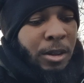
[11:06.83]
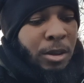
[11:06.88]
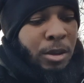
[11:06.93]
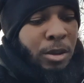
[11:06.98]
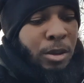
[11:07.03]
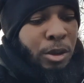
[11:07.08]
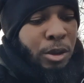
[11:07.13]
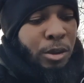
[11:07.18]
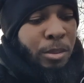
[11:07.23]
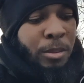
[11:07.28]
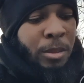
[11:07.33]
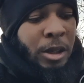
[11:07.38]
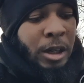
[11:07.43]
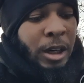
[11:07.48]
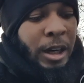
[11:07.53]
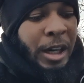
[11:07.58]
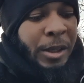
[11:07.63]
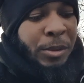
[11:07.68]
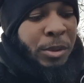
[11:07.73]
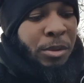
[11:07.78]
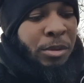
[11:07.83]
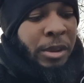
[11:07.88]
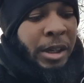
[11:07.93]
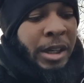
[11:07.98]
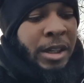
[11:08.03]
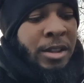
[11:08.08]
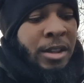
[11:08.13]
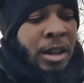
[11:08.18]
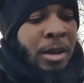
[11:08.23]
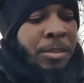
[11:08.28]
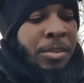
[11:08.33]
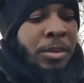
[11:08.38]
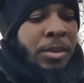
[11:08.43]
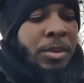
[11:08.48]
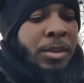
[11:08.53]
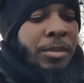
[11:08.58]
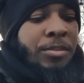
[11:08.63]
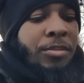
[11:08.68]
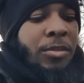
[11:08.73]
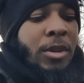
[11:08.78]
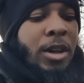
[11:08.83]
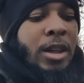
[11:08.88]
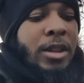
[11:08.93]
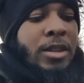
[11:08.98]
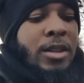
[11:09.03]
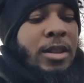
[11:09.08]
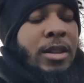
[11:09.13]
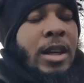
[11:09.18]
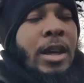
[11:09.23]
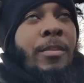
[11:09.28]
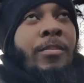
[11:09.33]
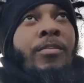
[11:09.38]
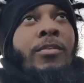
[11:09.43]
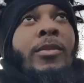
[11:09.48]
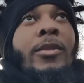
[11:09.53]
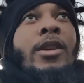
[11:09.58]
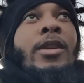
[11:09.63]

whom I will raise up unto them.